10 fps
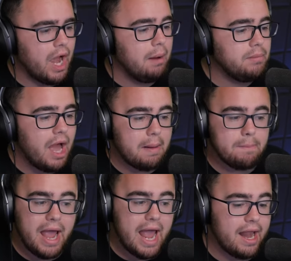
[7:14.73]
I'm
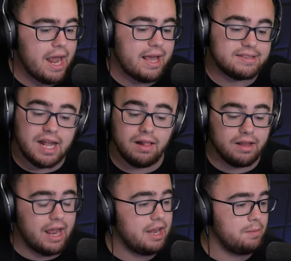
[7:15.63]
not mad at
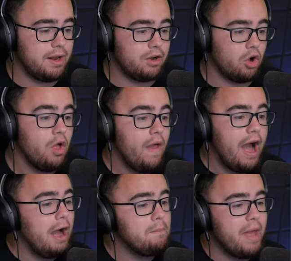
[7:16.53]
Teled Animated at all.
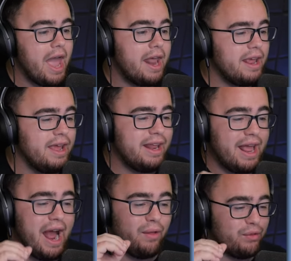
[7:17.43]
I'm mad
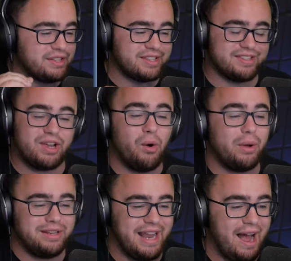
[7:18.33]
at how this is
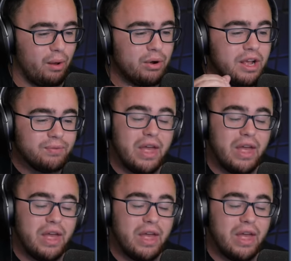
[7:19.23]
going down.